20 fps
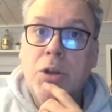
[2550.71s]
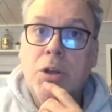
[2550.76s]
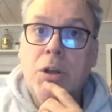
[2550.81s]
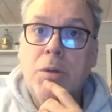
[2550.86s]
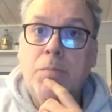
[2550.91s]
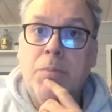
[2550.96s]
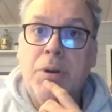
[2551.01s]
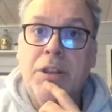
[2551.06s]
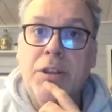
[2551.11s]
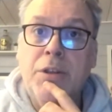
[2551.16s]

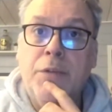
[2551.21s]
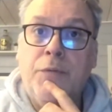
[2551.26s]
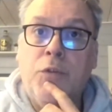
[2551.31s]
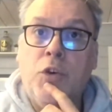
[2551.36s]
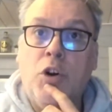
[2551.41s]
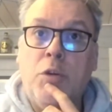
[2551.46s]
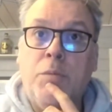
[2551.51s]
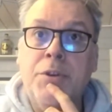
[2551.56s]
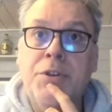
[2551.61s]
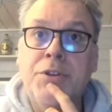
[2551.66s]
But in the
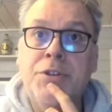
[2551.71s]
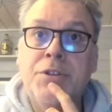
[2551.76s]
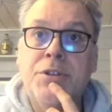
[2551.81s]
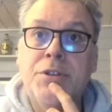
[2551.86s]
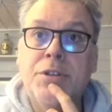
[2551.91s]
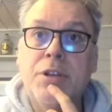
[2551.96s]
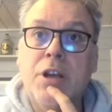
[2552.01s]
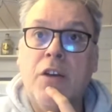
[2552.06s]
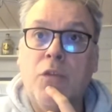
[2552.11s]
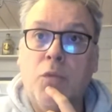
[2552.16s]
4 months
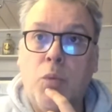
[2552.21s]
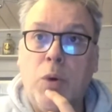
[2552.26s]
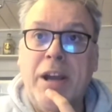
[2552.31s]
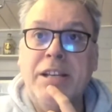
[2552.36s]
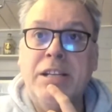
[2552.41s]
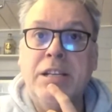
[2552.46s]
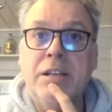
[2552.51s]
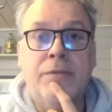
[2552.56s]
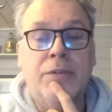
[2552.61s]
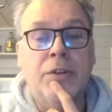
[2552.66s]
of
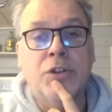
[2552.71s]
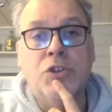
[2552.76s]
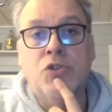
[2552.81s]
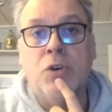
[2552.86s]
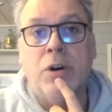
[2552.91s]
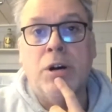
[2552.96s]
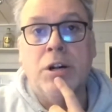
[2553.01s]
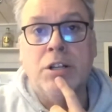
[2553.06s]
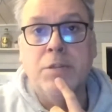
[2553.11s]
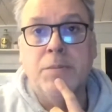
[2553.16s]
waiting for the
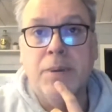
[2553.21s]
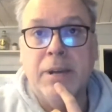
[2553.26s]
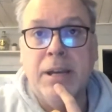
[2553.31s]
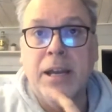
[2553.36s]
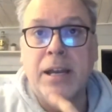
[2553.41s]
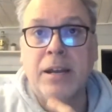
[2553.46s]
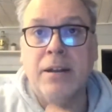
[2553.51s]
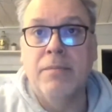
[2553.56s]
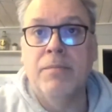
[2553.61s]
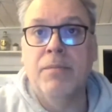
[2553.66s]
trial to
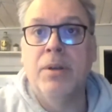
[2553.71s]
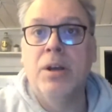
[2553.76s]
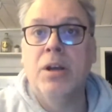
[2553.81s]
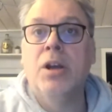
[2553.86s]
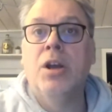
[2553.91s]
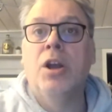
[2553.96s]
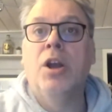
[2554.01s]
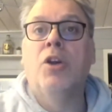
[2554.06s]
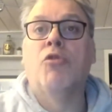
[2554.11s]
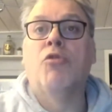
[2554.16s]
begin,
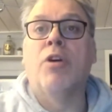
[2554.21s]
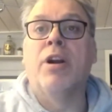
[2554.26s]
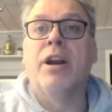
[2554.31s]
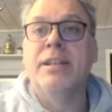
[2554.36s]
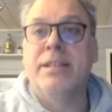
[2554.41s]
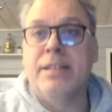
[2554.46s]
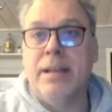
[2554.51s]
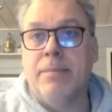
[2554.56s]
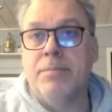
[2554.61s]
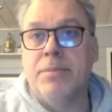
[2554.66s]
Granny
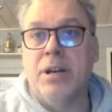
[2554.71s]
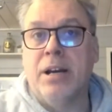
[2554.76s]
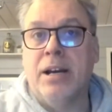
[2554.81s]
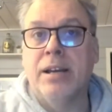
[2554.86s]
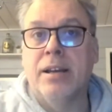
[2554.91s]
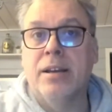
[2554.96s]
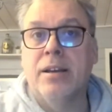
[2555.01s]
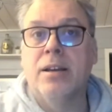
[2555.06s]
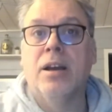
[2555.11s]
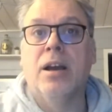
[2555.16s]

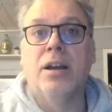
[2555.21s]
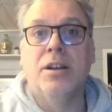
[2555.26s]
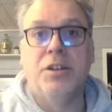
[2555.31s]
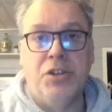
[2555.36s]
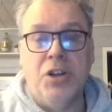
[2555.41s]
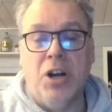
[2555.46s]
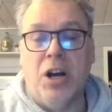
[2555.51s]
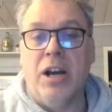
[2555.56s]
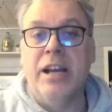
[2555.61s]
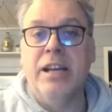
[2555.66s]
Demdike had
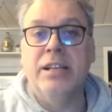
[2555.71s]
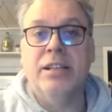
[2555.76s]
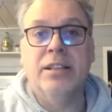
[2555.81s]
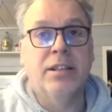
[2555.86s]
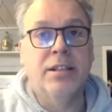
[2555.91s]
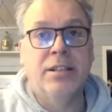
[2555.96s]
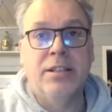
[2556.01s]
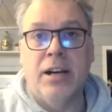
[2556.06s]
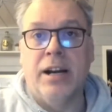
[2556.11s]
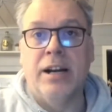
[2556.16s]
died in the
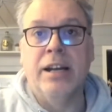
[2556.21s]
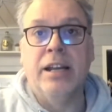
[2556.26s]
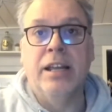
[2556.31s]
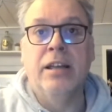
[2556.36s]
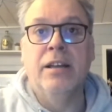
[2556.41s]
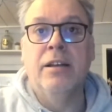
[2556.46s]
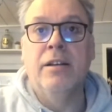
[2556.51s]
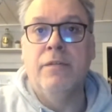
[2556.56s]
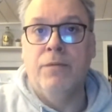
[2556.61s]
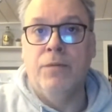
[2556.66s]
tiny,
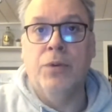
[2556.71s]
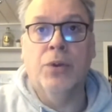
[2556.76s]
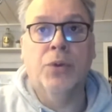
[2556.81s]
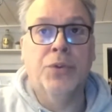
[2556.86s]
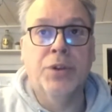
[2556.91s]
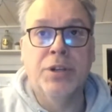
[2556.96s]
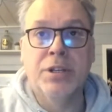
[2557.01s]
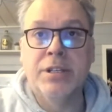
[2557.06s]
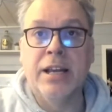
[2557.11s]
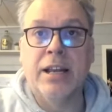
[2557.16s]
filthy
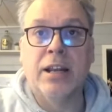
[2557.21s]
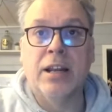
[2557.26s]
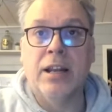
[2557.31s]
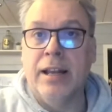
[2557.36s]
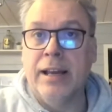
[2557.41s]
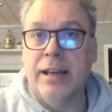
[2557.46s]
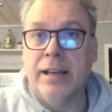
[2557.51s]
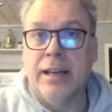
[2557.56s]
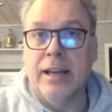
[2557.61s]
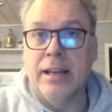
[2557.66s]
cell at
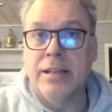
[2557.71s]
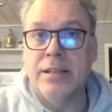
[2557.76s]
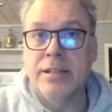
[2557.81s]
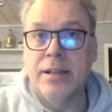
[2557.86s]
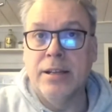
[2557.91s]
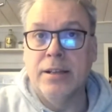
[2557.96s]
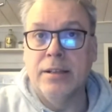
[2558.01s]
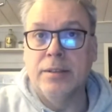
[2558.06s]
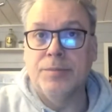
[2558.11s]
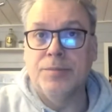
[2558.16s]
Lancaster.
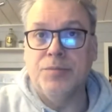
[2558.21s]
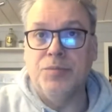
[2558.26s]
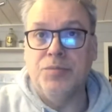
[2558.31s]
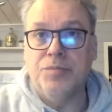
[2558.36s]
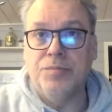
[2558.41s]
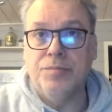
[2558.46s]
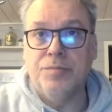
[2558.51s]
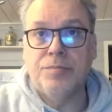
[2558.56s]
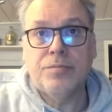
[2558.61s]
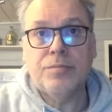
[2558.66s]

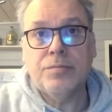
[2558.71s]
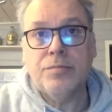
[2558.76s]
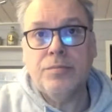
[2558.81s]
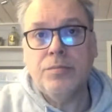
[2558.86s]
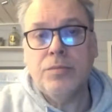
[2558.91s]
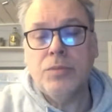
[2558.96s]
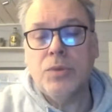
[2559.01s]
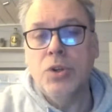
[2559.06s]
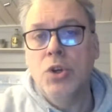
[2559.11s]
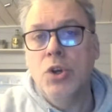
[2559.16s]

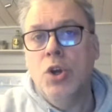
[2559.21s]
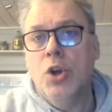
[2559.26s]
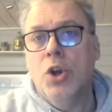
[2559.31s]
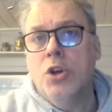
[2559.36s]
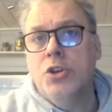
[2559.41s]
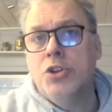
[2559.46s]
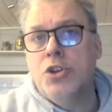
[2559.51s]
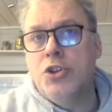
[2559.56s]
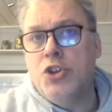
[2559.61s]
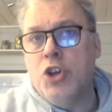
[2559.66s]

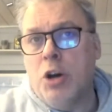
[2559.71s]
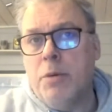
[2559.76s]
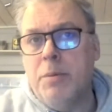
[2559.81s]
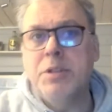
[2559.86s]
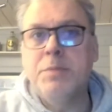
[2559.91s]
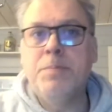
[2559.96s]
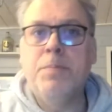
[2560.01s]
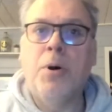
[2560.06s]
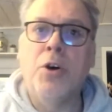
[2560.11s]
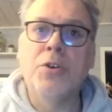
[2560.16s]
So Thomas
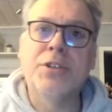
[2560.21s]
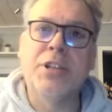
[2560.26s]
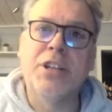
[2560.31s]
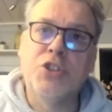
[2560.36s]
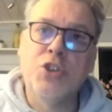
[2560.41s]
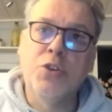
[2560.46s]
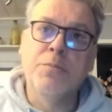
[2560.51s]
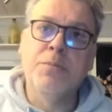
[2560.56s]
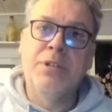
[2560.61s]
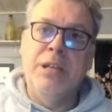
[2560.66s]
Potts had
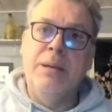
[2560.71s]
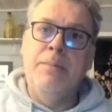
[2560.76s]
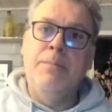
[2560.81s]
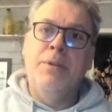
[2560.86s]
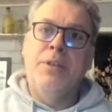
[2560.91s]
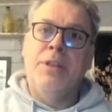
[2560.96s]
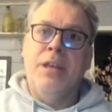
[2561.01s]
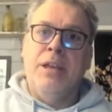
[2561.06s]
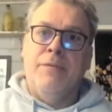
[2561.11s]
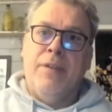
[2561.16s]
some
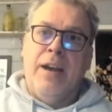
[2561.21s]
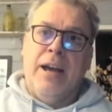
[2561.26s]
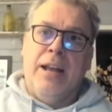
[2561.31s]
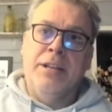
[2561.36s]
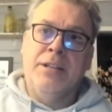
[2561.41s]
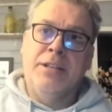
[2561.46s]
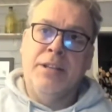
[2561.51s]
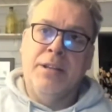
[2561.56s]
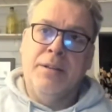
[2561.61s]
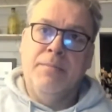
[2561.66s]
sympathy for
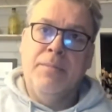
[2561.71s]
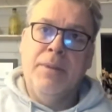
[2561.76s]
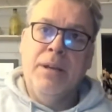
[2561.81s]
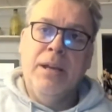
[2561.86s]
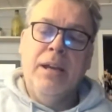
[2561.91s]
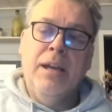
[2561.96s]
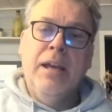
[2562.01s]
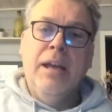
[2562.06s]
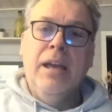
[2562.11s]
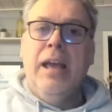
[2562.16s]
Alison.
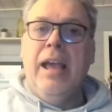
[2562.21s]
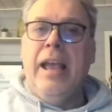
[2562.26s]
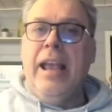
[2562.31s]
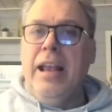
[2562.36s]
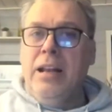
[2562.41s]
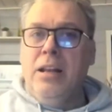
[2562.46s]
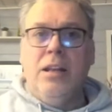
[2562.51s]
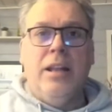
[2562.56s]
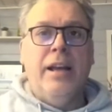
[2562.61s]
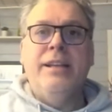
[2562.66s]
He
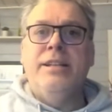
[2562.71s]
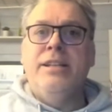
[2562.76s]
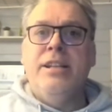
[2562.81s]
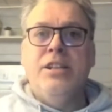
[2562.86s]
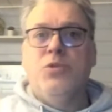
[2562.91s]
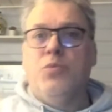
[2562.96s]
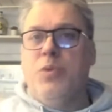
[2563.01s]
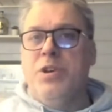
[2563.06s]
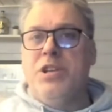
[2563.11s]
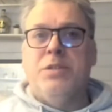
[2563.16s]
liked his
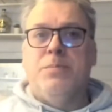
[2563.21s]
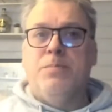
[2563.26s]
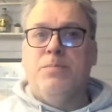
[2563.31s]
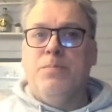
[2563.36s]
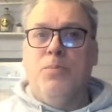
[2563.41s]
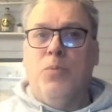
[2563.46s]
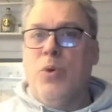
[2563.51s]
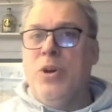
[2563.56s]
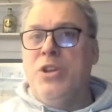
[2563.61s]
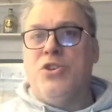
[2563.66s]

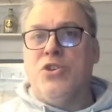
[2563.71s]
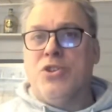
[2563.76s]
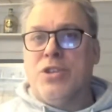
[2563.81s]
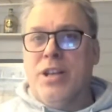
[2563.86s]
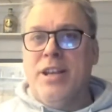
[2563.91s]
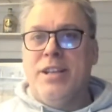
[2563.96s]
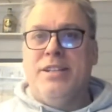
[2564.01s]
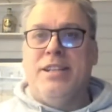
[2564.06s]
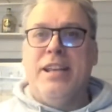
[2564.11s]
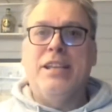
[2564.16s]
witches kind
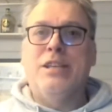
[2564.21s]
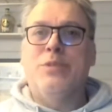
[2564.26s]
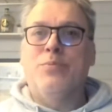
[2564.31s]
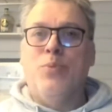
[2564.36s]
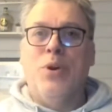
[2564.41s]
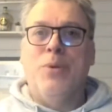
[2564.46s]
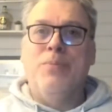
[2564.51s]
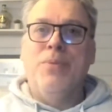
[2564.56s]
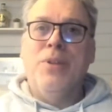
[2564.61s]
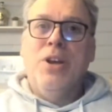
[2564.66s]
of
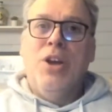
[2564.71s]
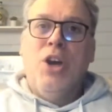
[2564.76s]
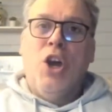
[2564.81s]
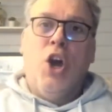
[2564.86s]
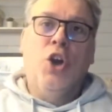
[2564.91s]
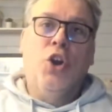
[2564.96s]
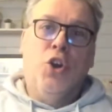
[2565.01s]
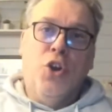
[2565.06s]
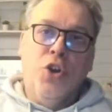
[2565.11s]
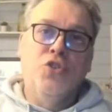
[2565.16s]
desperate
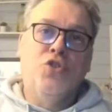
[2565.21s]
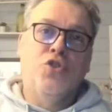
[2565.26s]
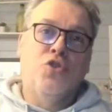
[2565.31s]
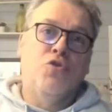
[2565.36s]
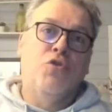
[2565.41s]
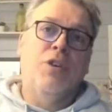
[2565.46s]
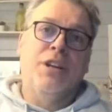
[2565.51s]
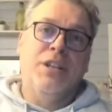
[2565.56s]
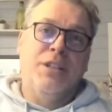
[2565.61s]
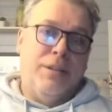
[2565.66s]
and
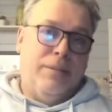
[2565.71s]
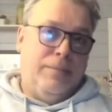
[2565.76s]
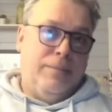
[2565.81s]
contrite.